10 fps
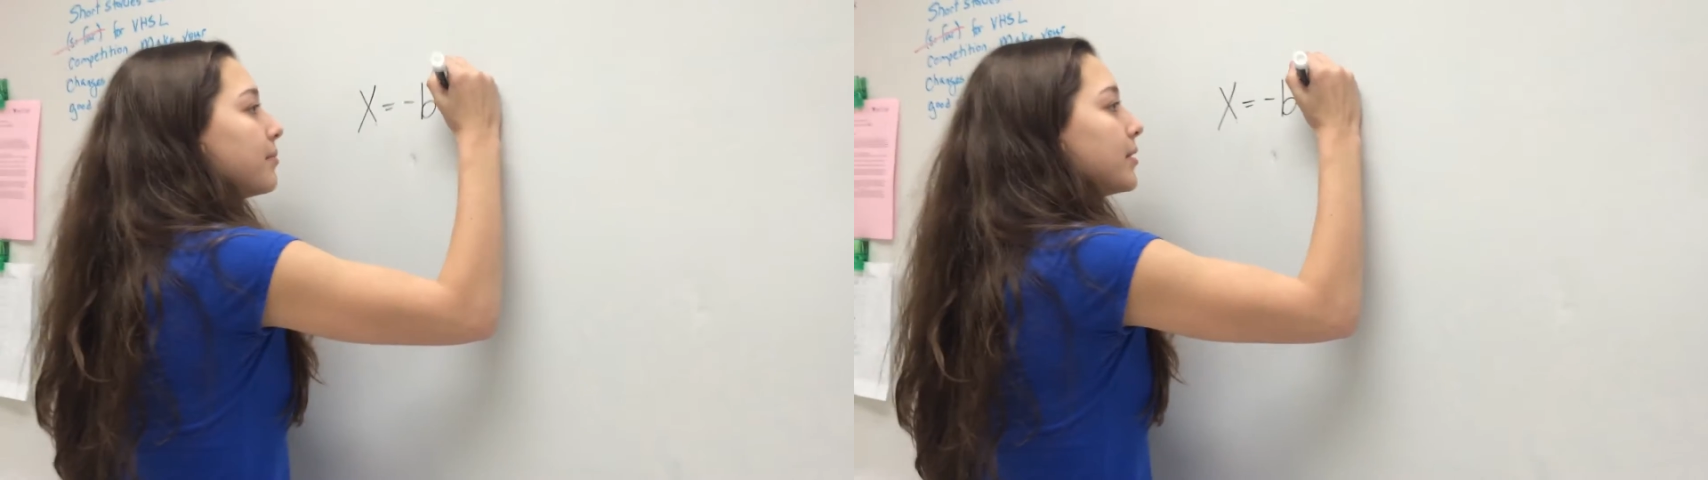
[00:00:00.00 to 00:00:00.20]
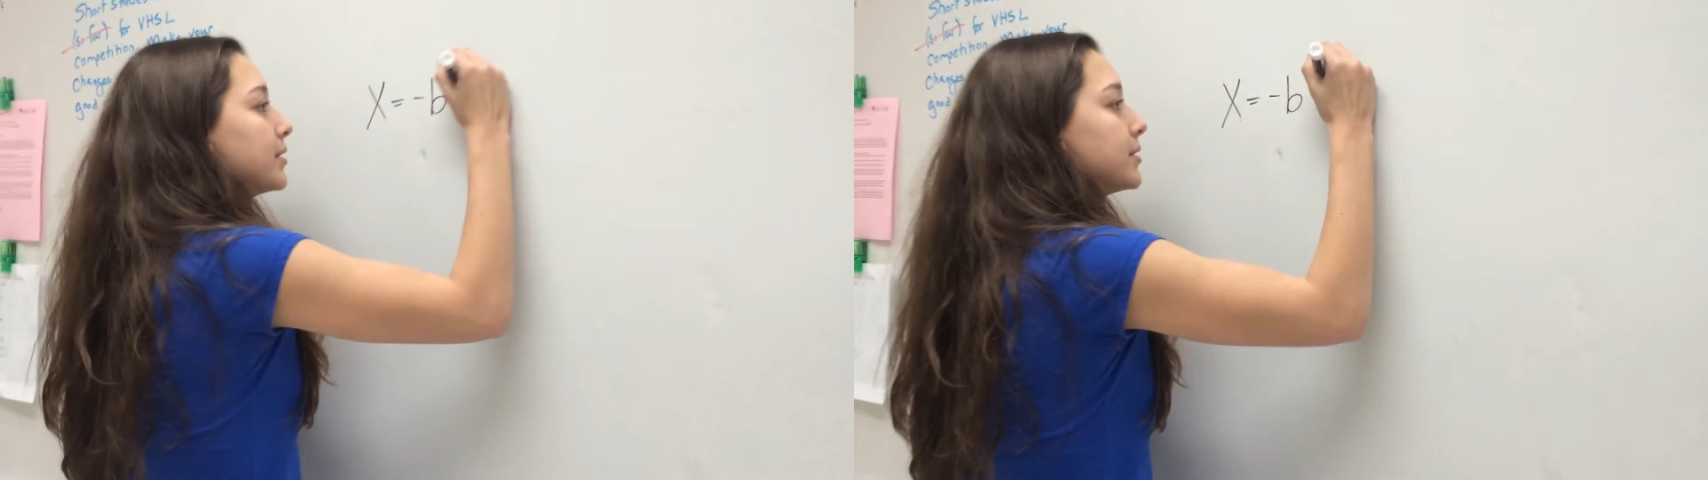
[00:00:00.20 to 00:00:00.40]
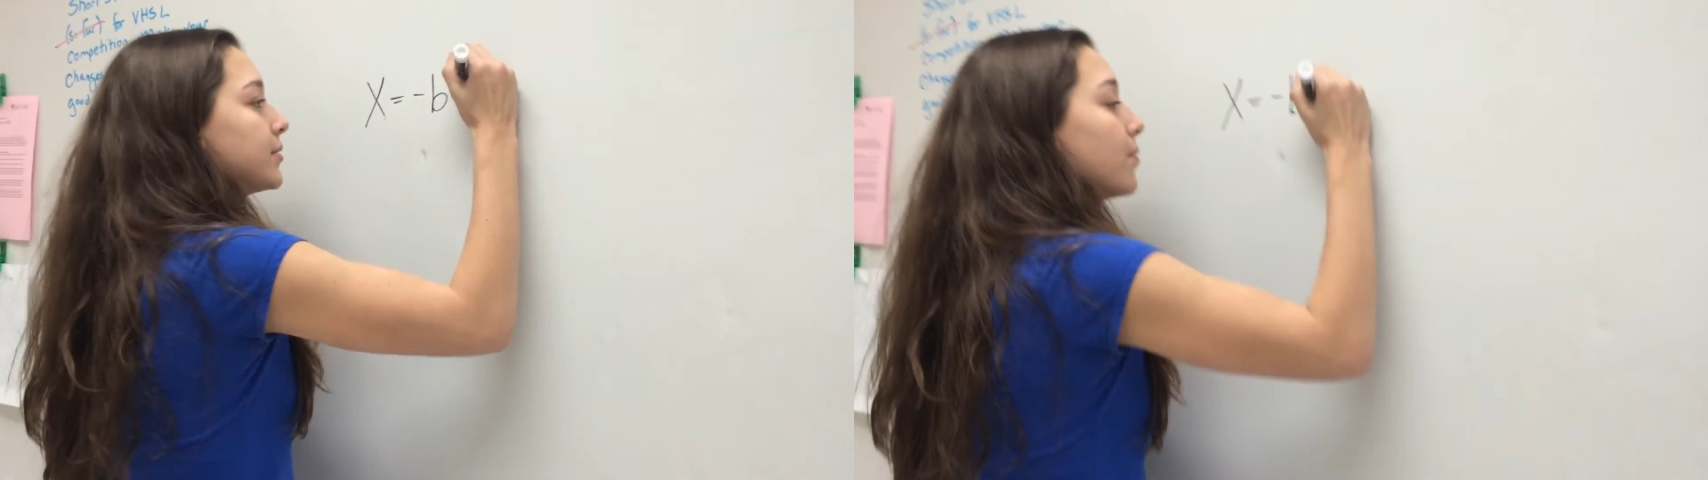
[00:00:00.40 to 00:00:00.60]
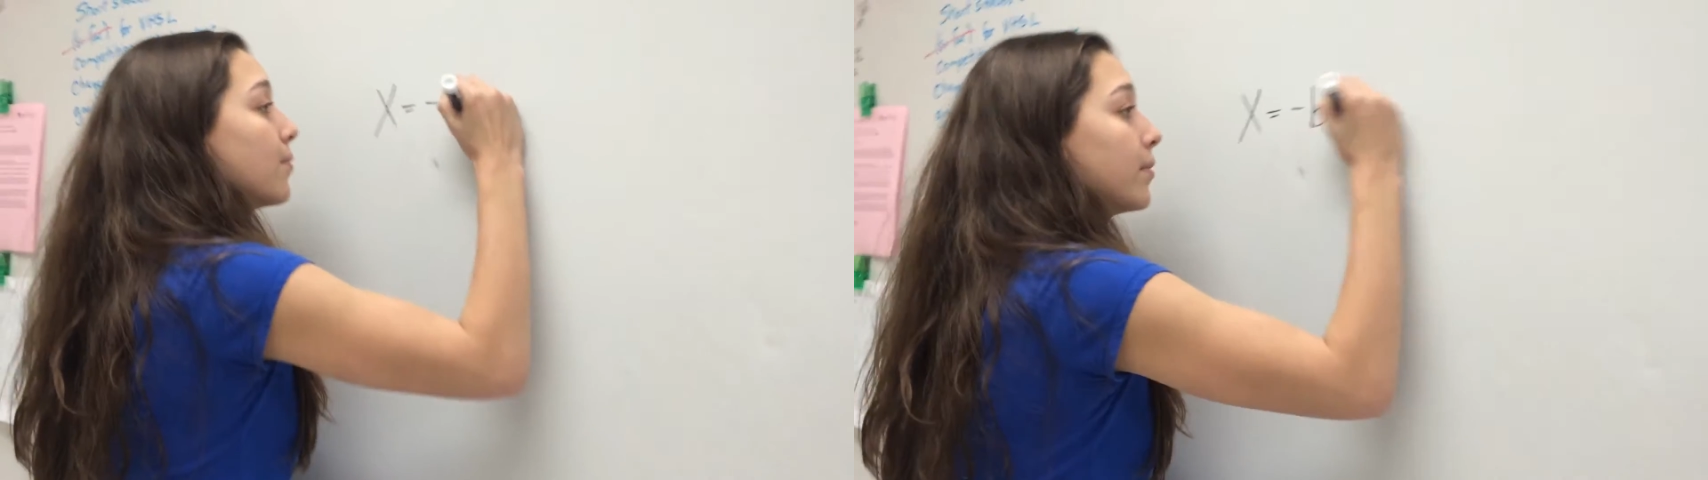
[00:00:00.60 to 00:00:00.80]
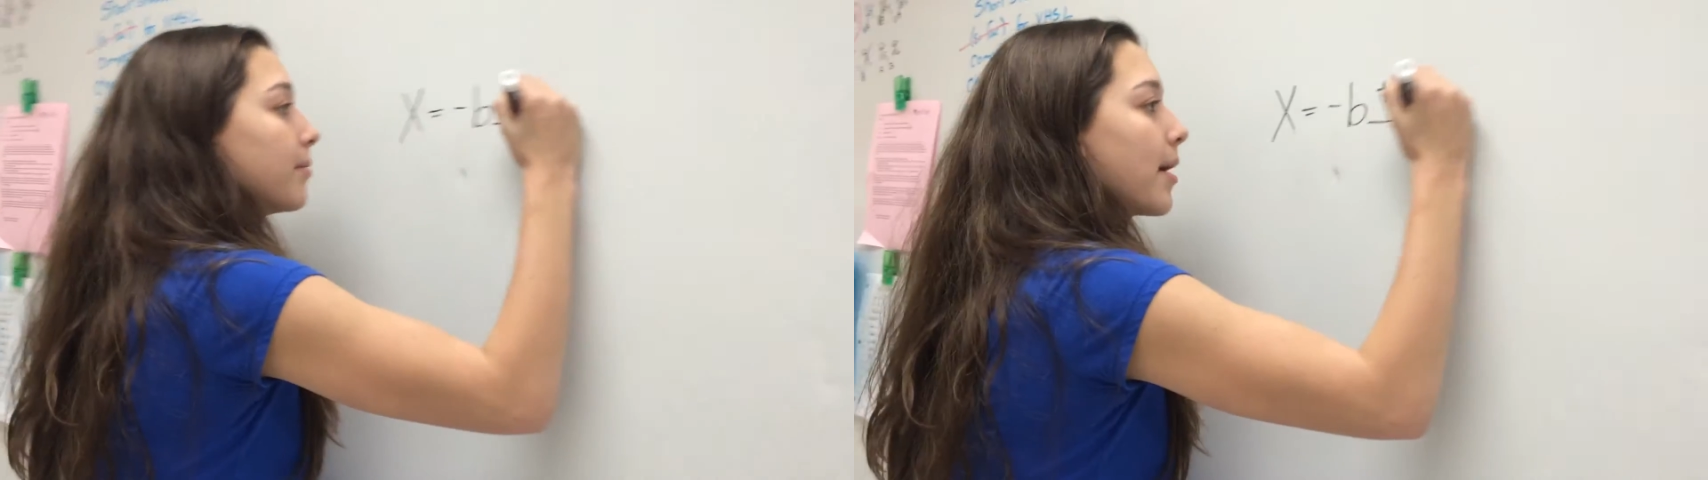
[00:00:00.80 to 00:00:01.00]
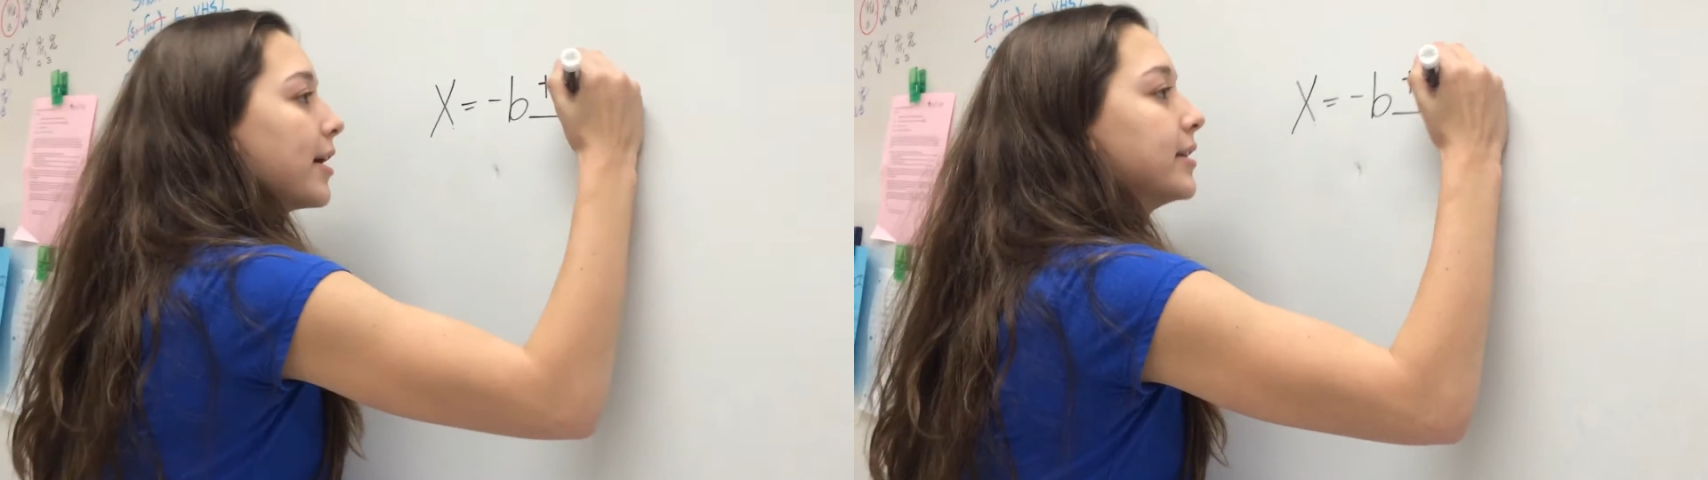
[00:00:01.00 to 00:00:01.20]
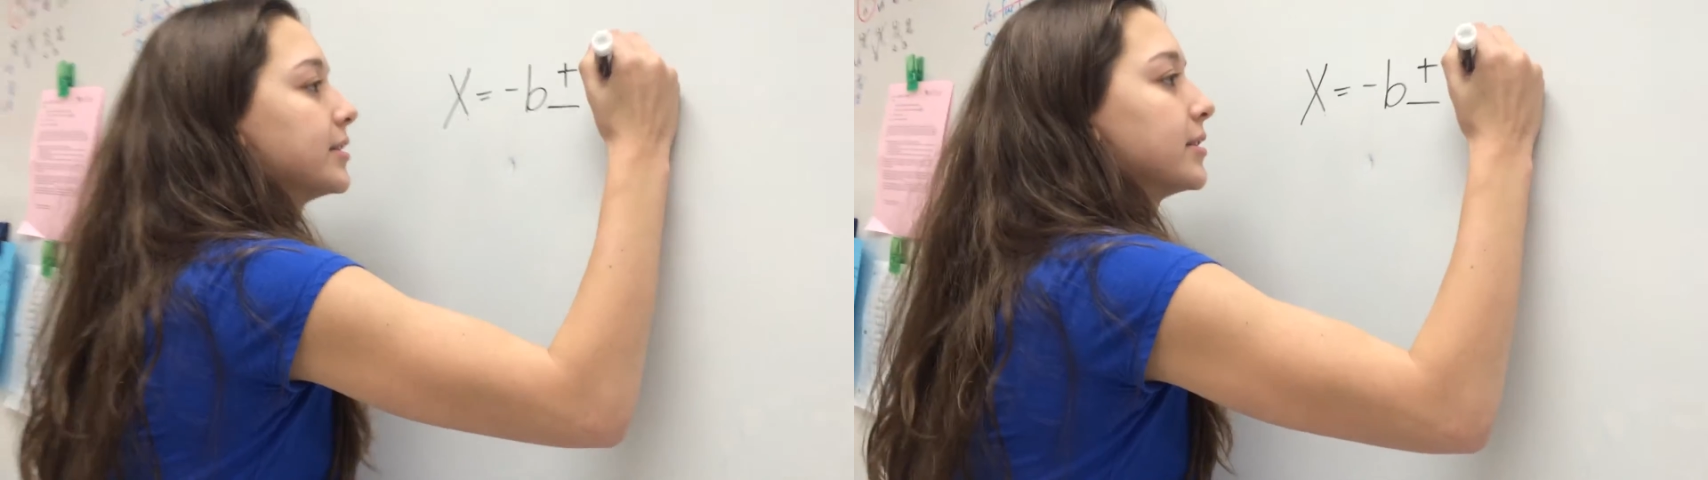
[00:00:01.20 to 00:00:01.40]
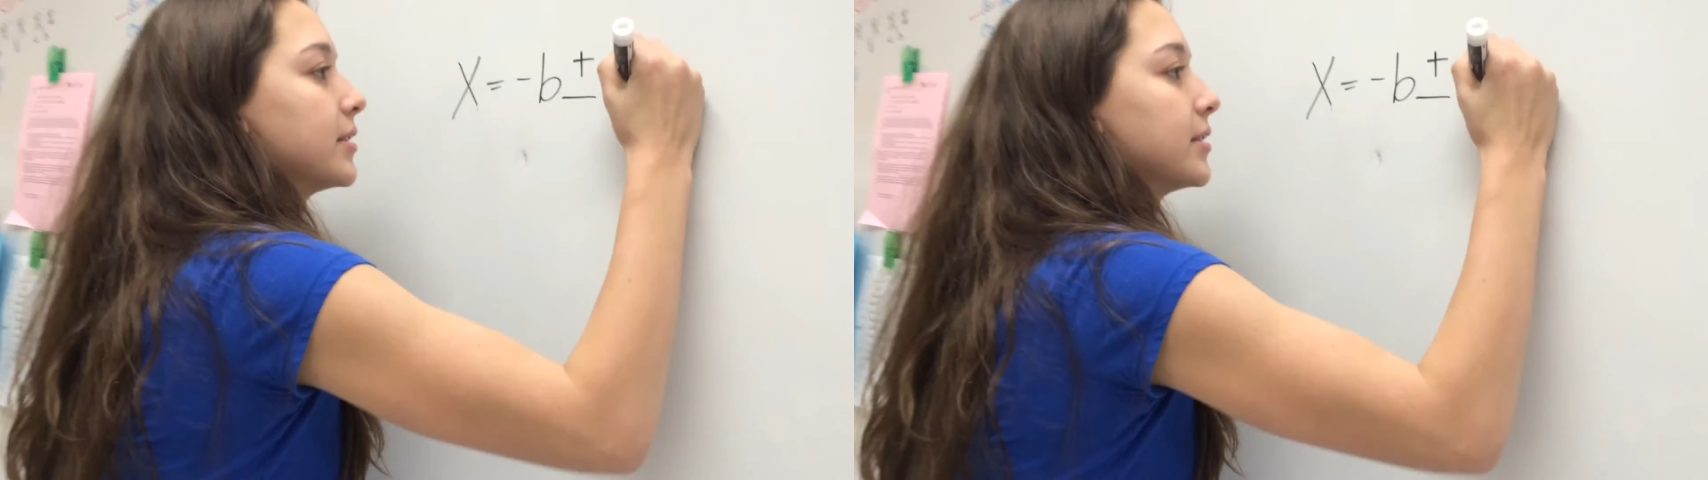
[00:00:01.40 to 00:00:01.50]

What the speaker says: plus 4 minus